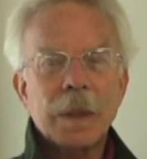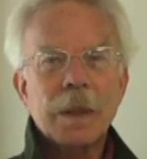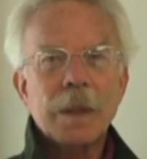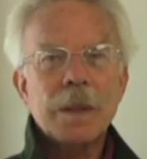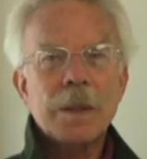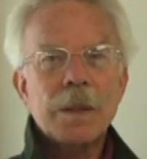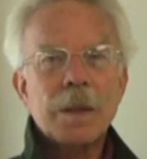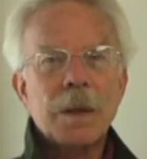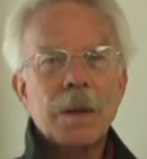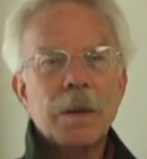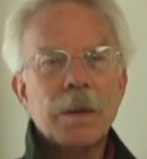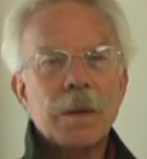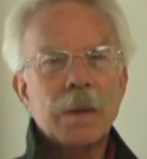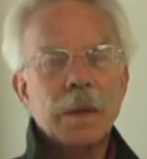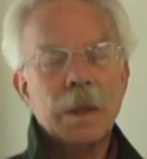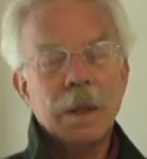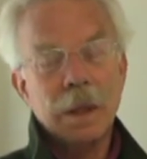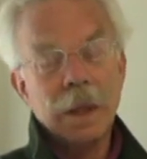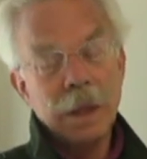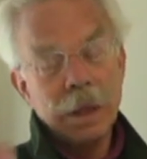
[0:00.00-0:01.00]
So,
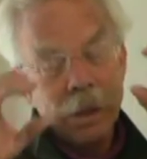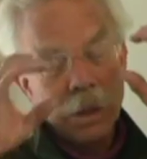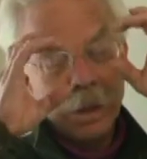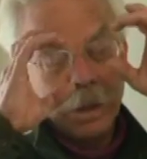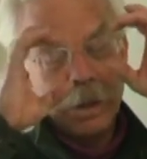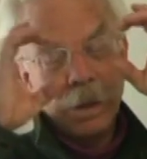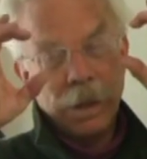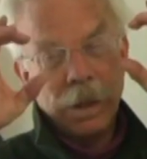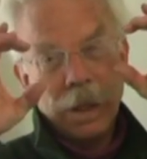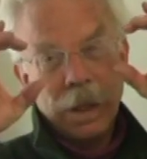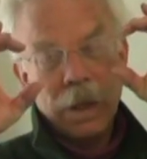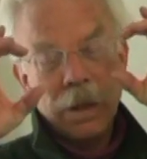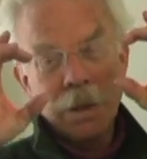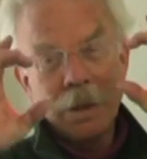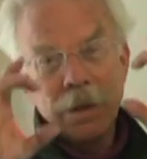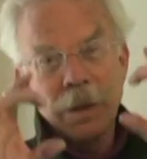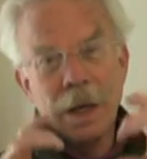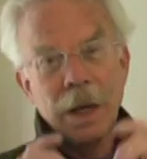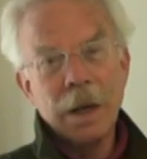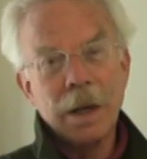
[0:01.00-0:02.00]
and that's how
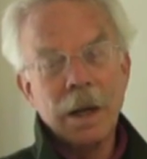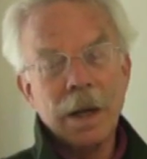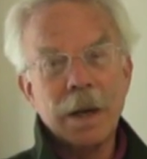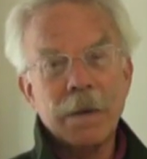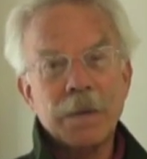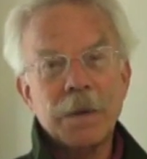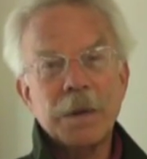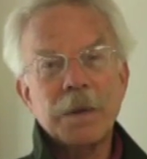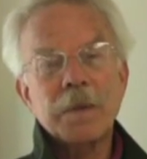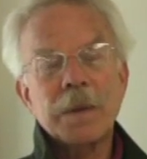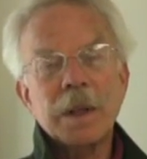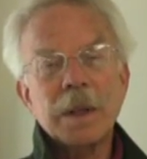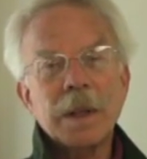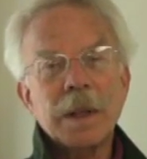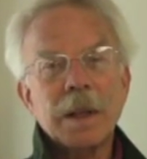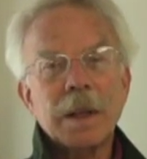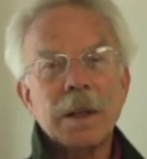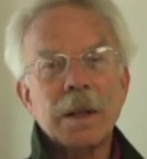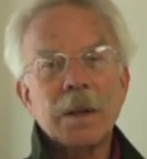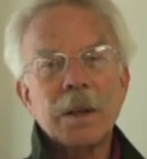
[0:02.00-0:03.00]
you get, after you've done
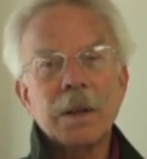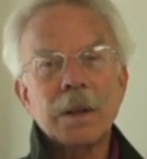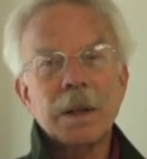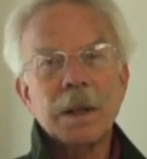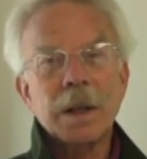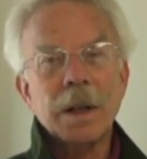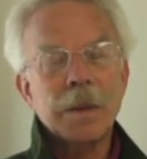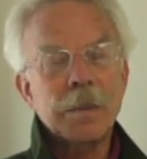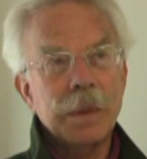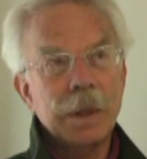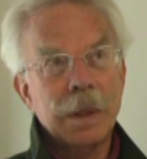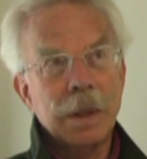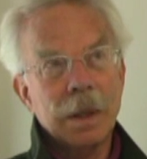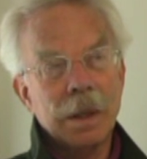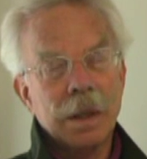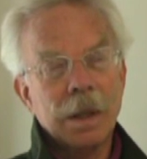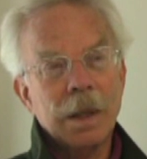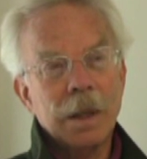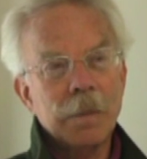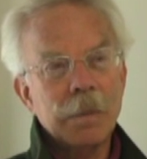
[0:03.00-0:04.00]
that a long time, you
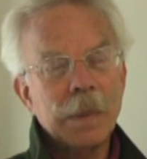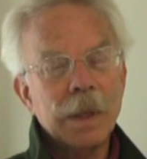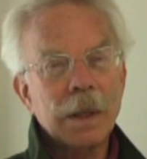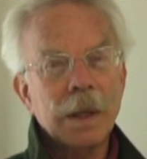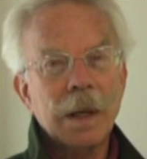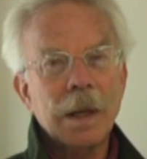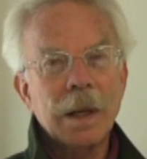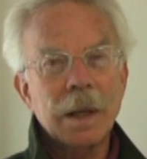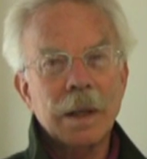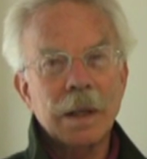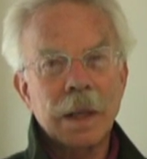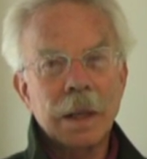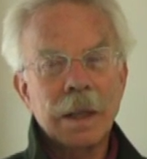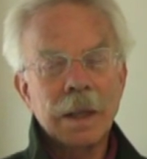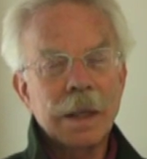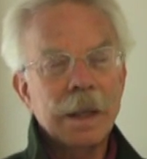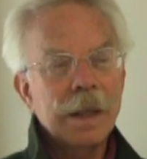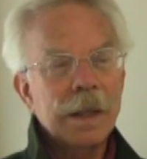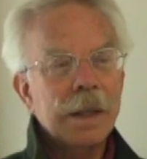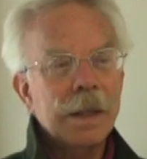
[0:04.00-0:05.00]
get kind of bug-eyed.
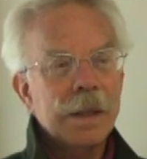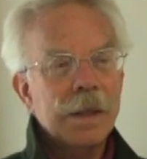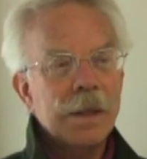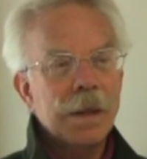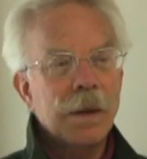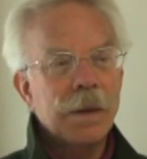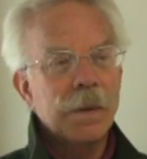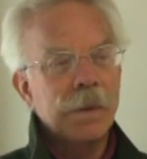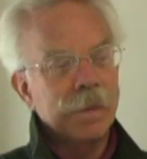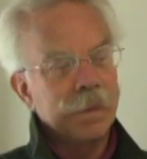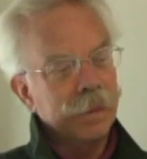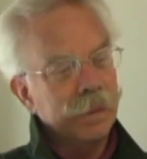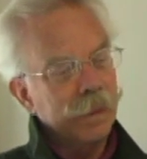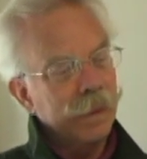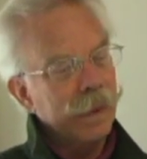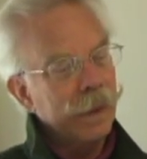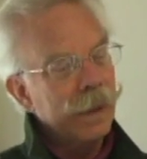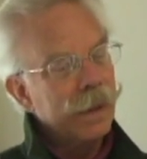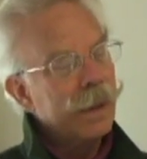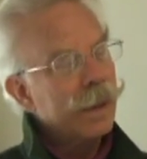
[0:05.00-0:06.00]
So
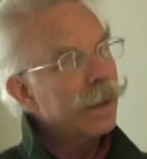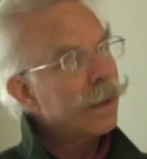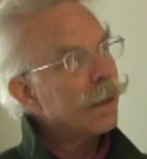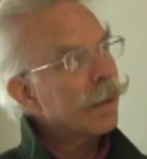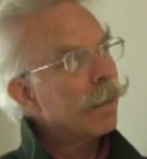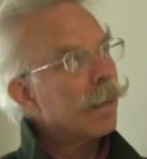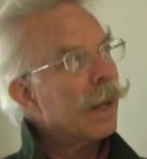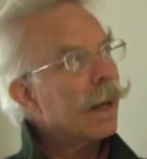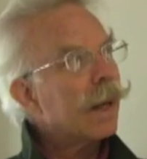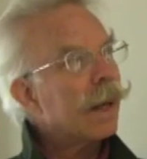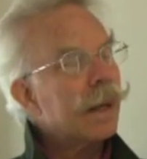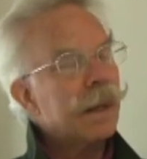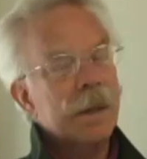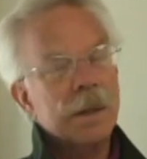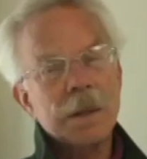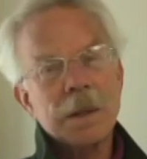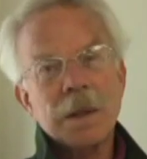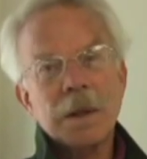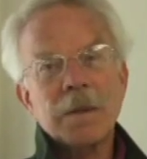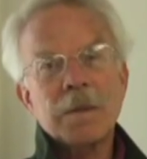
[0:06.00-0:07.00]
this is my
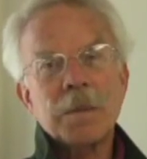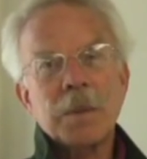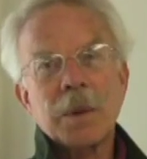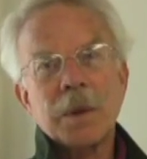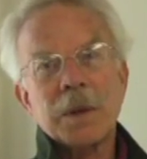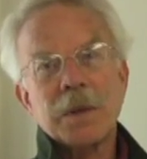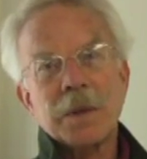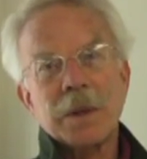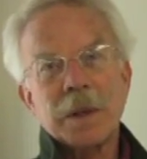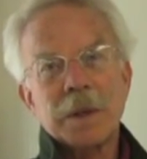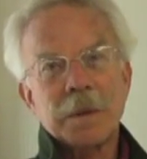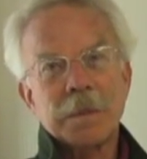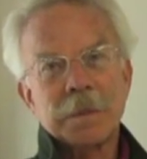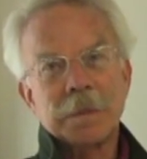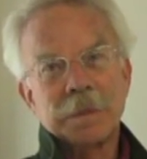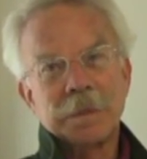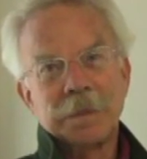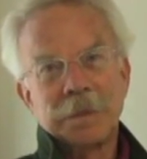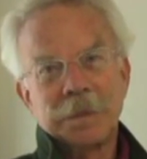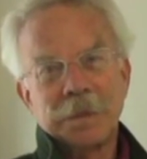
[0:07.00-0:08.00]
self-portrait.
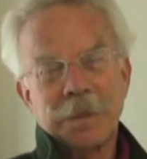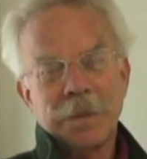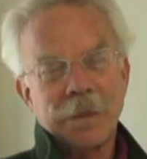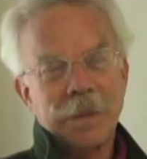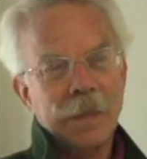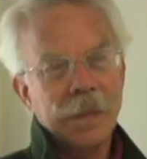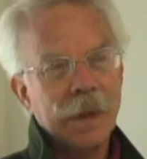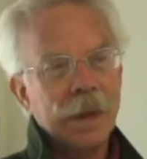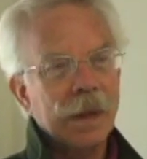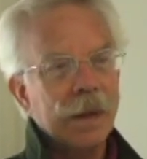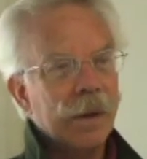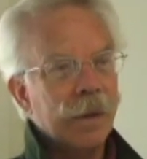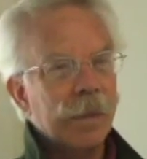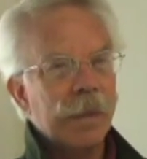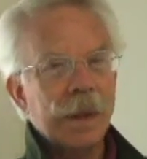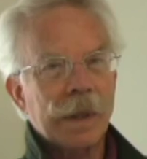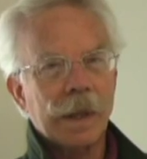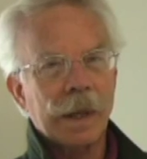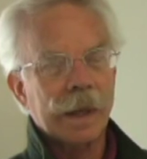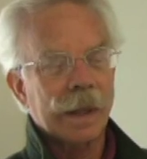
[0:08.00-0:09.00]
I hope
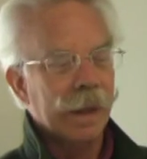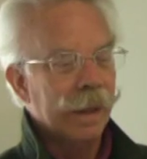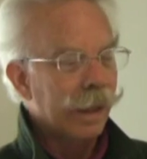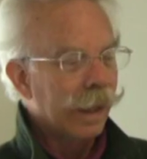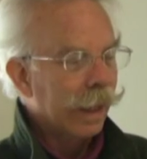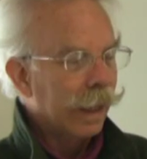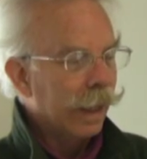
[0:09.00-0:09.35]
you like it.